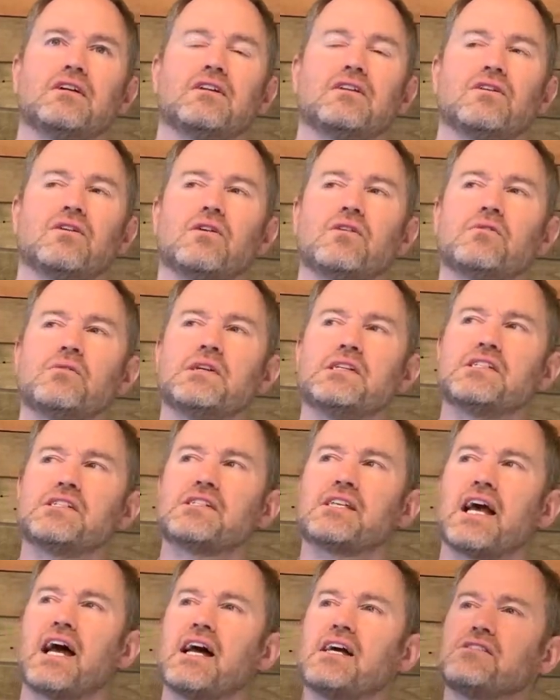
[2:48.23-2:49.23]
Lord, we just
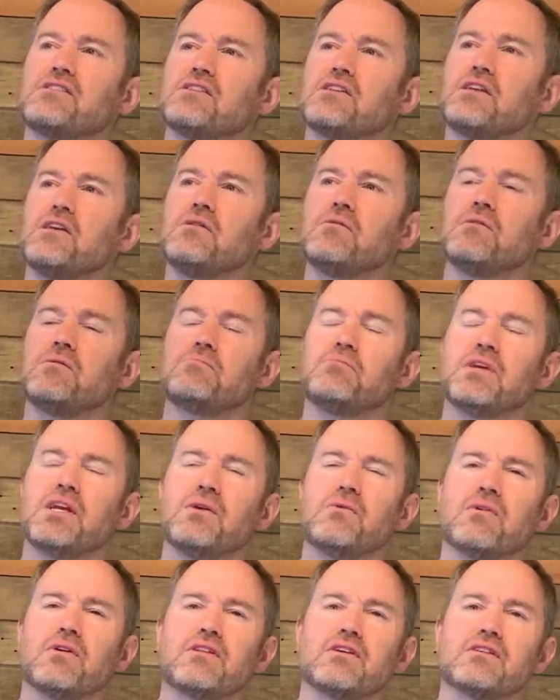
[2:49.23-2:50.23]
ask that you would be
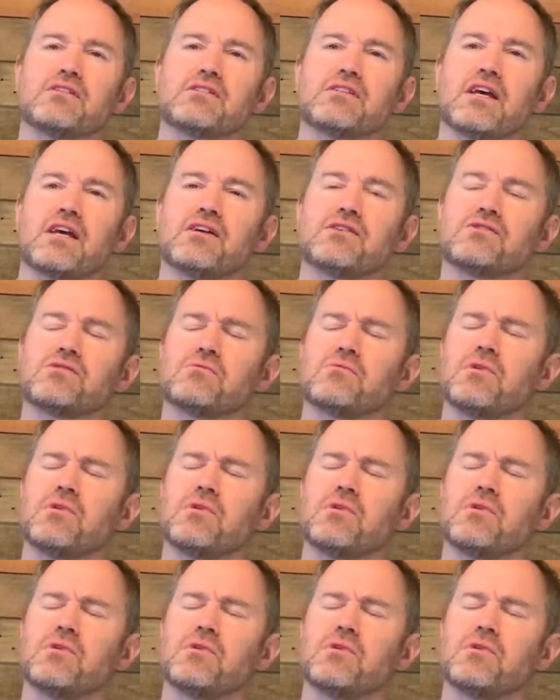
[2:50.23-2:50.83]
with us as